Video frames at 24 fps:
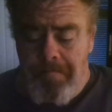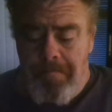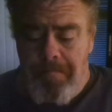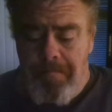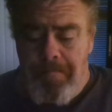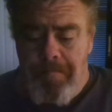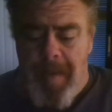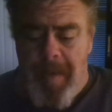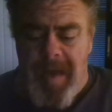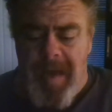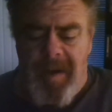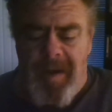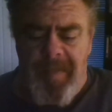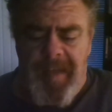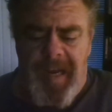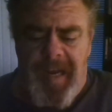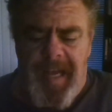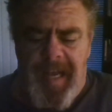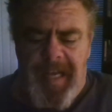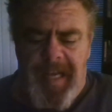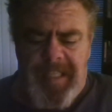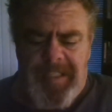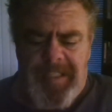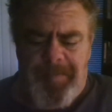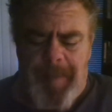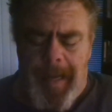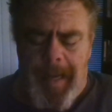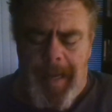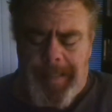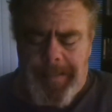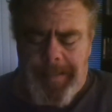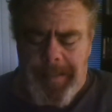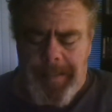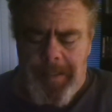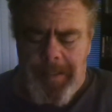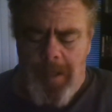better than I
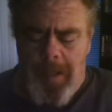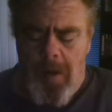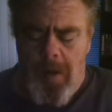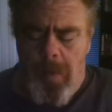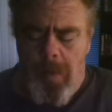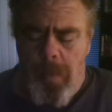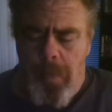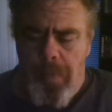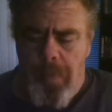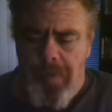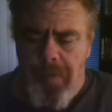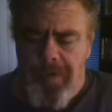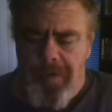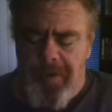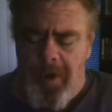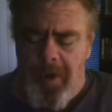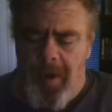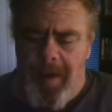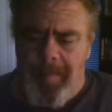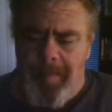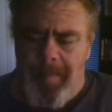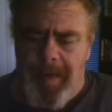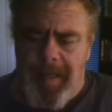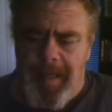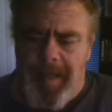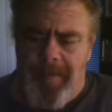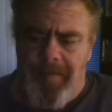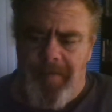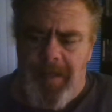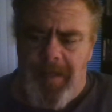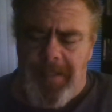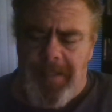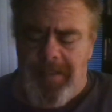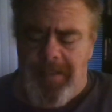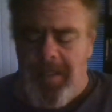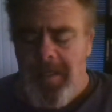expected. So I'm going to give
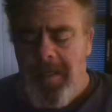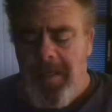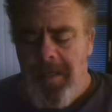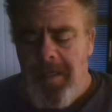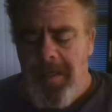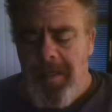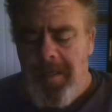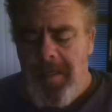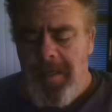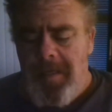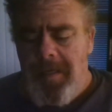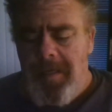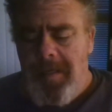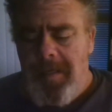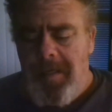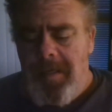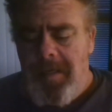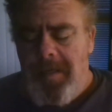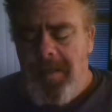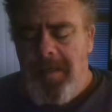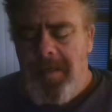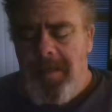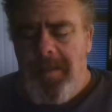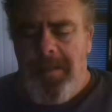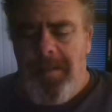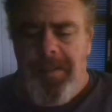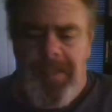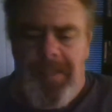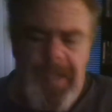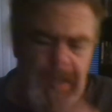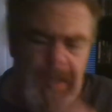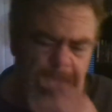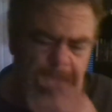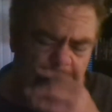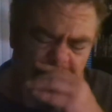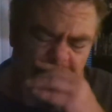this,
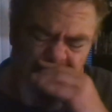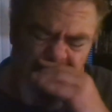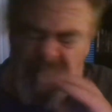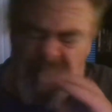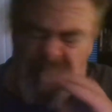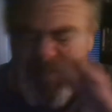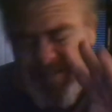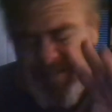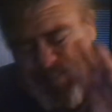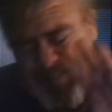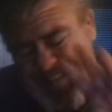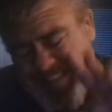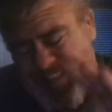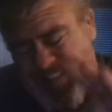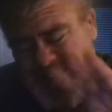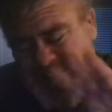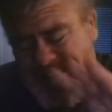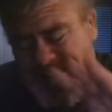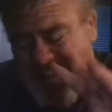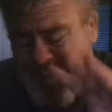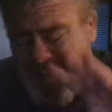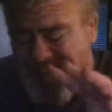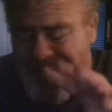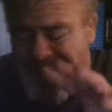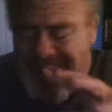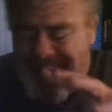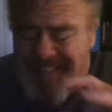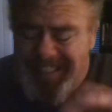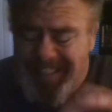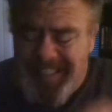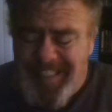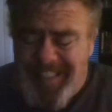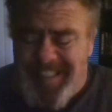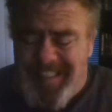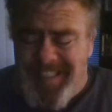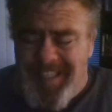due to
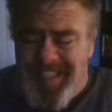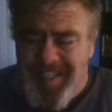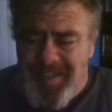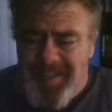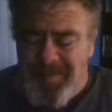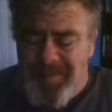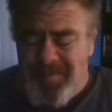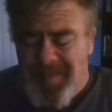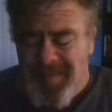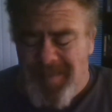just the,